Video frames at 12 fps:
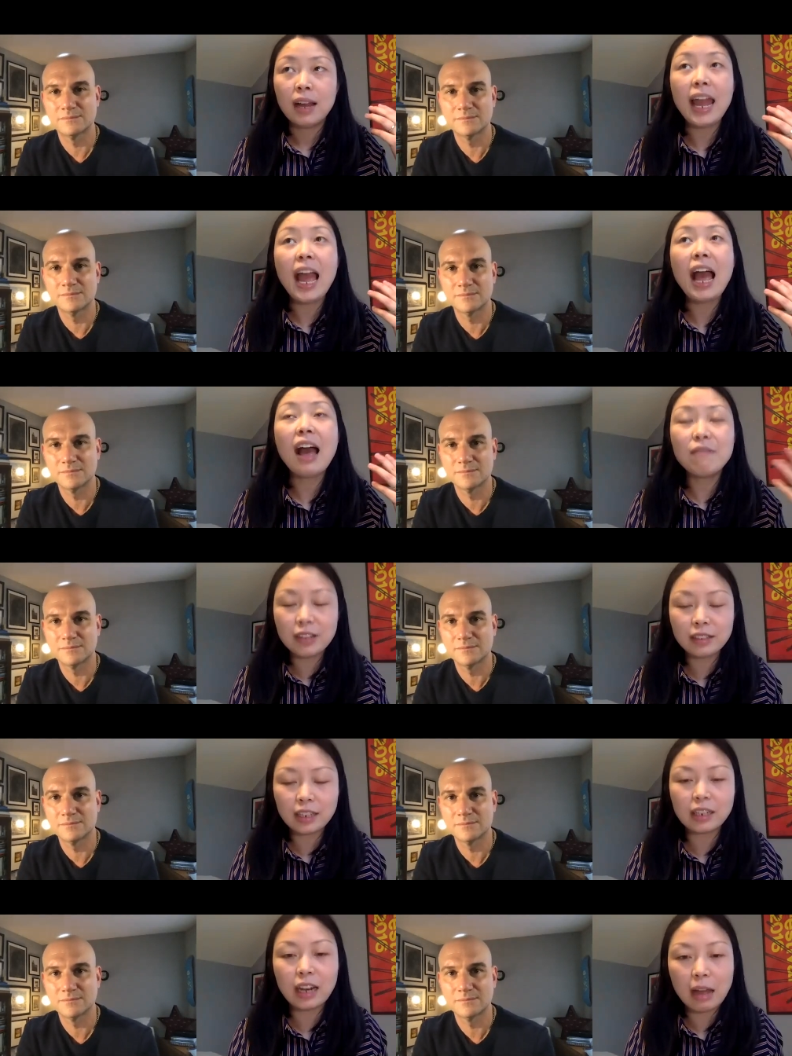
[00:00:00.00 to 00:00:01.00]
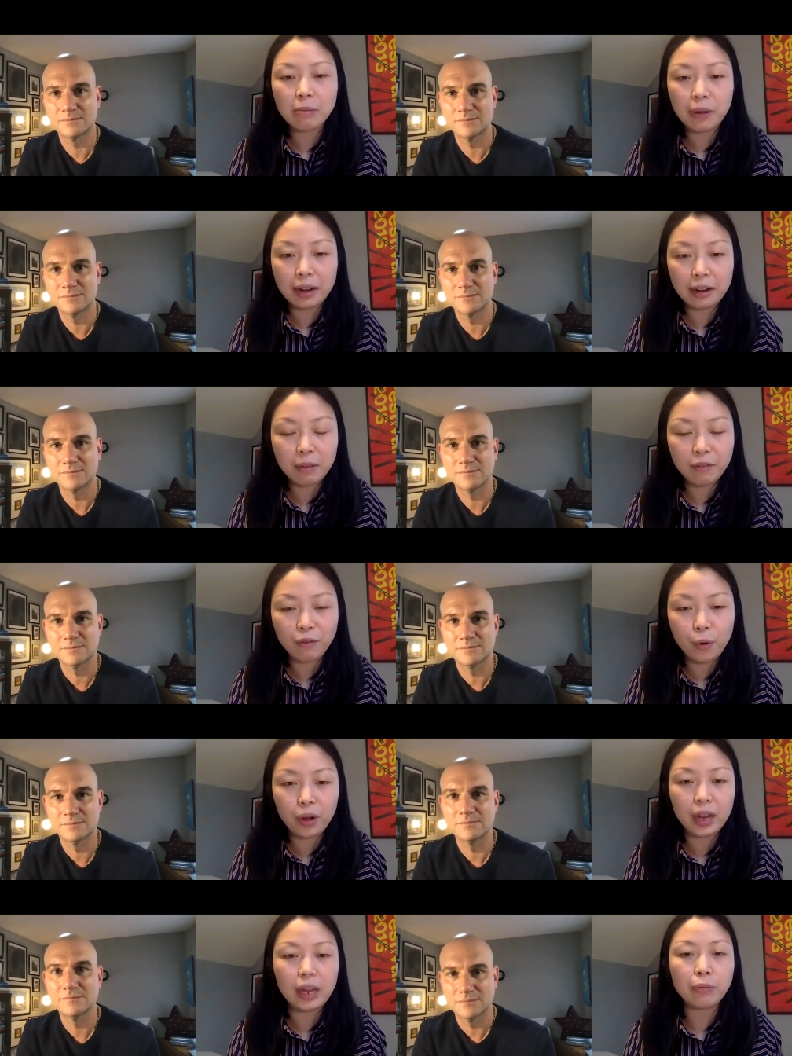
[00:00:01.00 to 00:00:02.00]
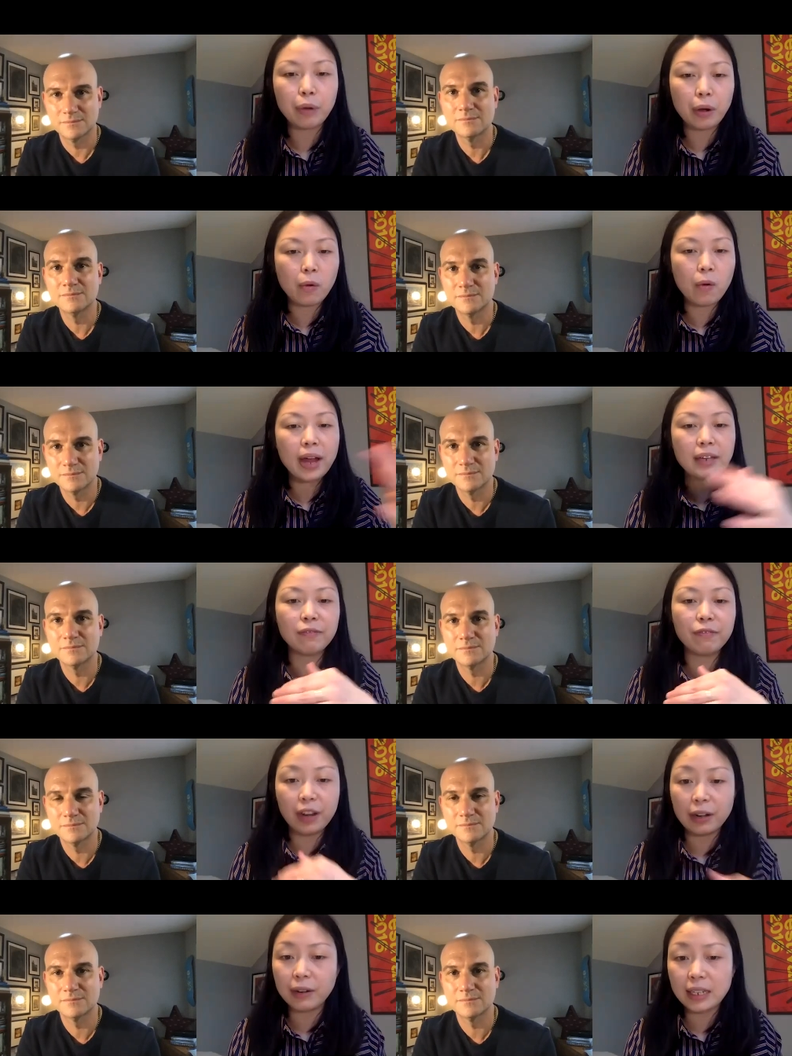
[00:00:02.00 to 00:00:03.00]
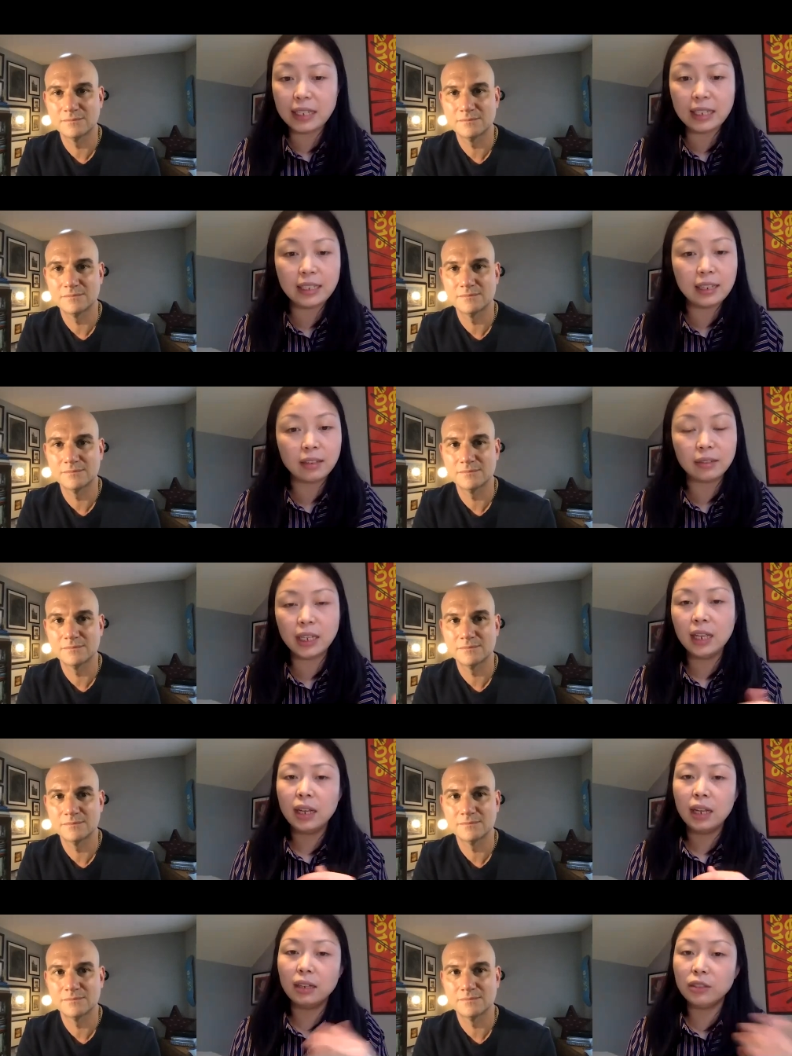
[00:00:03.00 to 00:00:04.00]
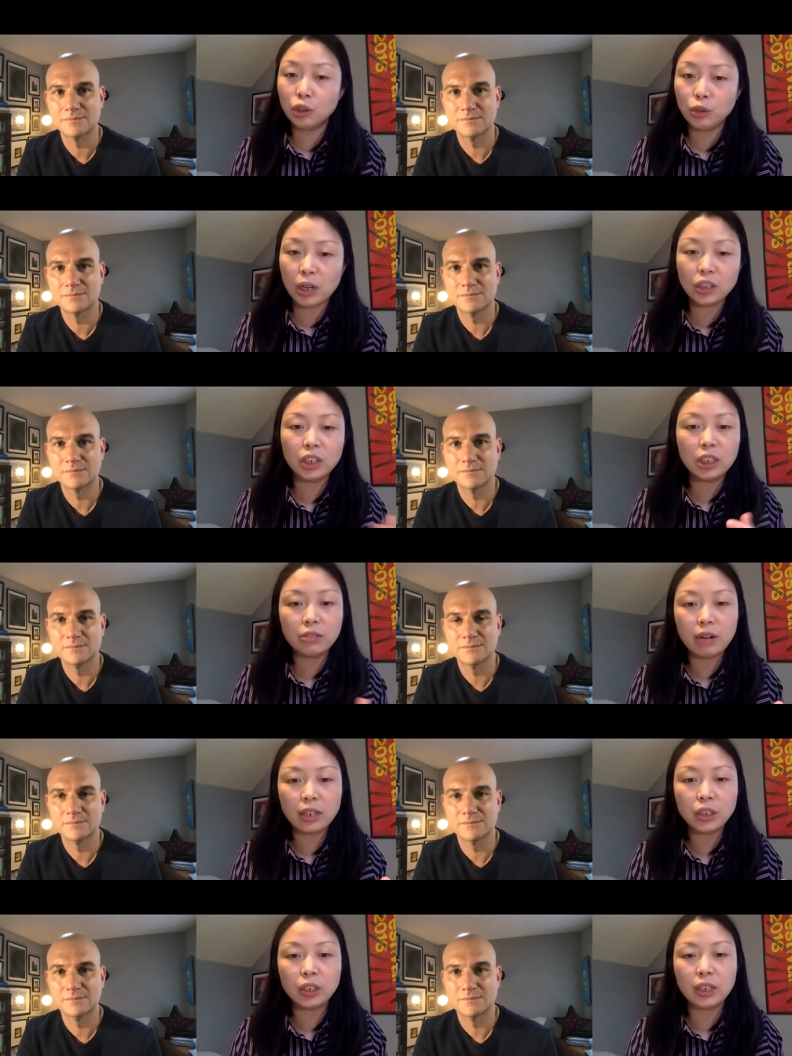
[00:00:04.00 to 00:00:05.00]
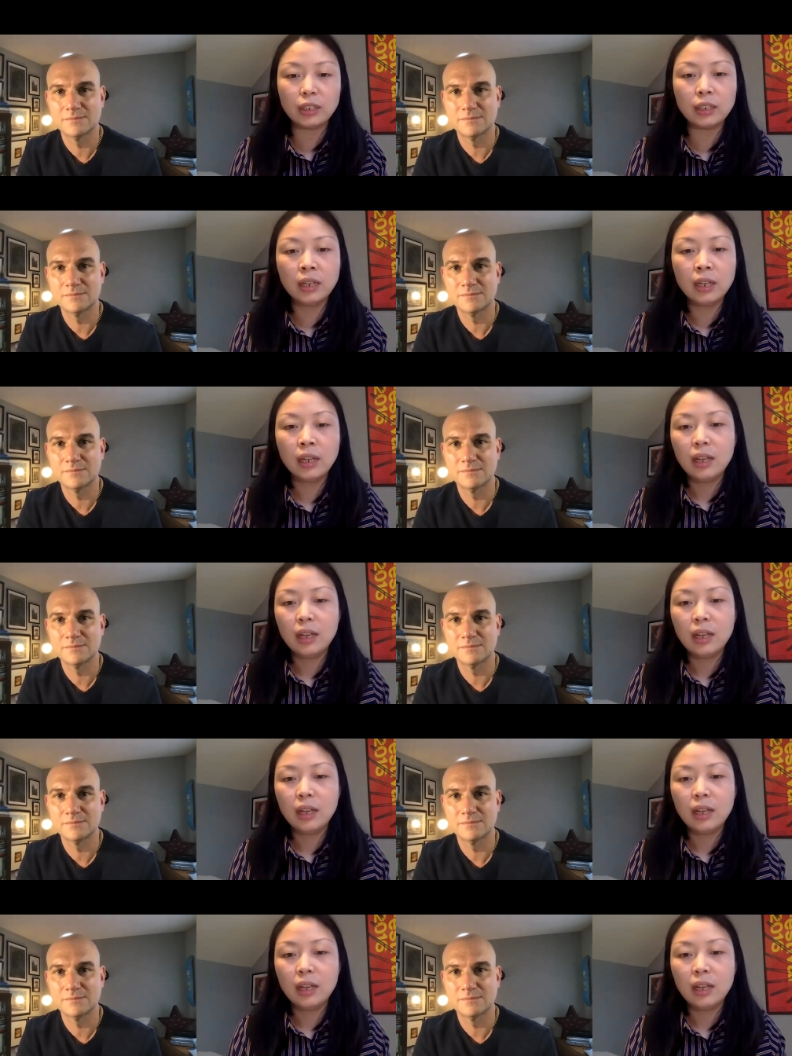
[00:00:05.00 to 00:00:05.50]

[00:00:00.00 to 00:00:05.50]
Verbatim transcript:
Speaker 1: i haven't collaborated before it required very detailed instruction direction